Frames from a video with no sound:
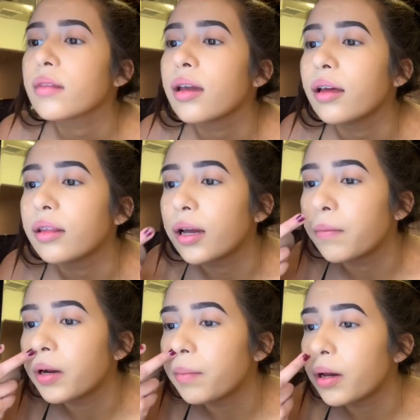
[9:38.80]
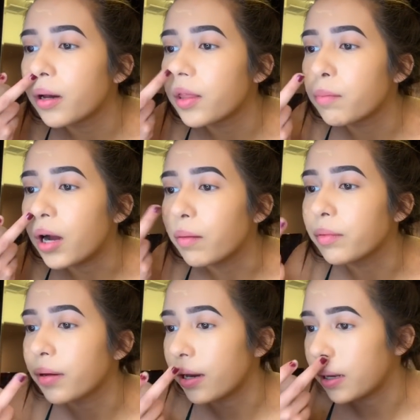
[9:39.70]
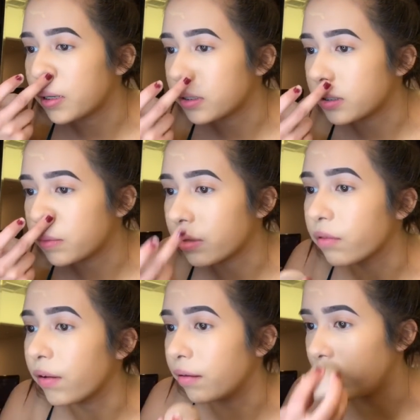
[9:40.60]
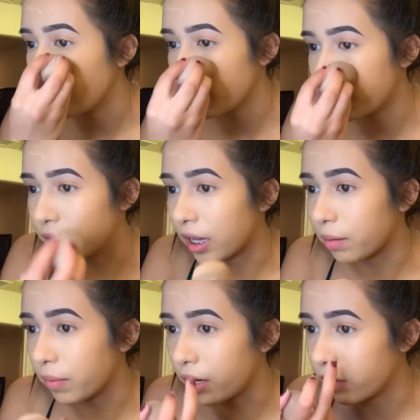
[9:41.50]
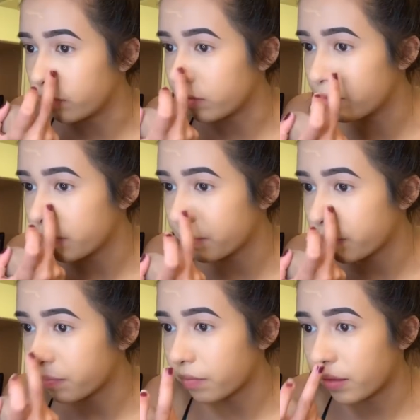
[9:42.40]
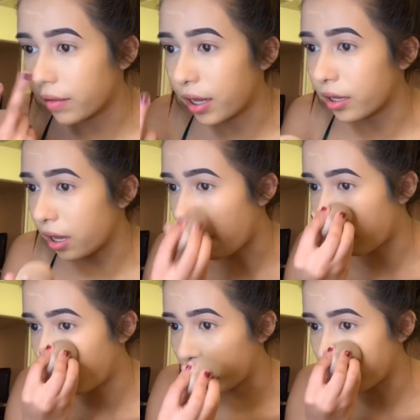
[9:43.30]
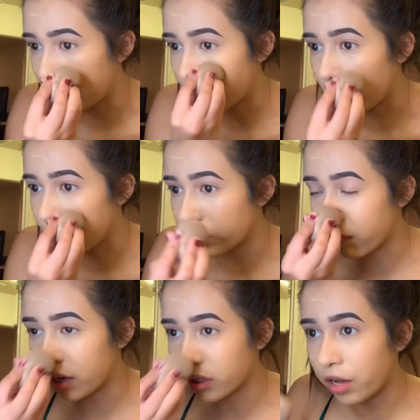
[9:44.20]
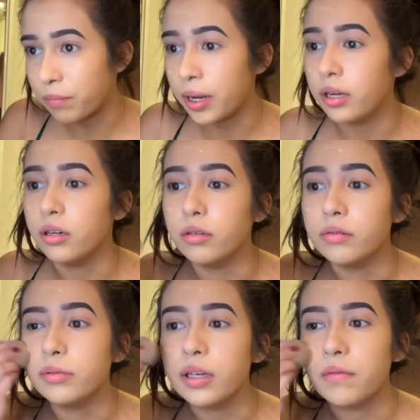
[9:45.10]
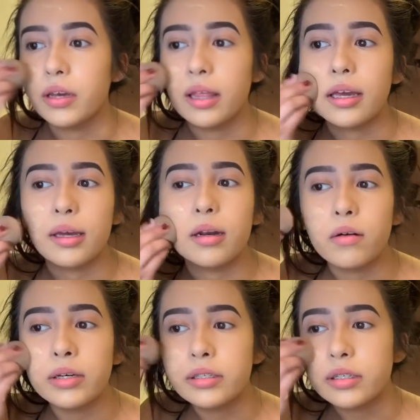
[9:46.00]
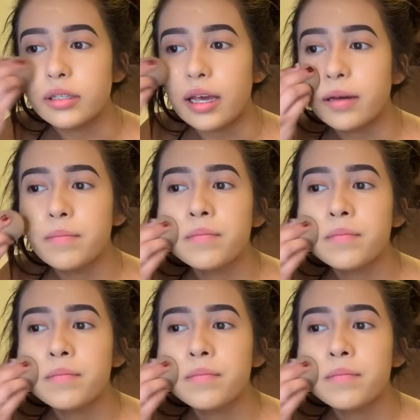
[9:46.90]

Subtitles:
And like, one of my other problem areas with foundation is like my nose. Like, I feel like it always falls off my nose. I feel like it always just like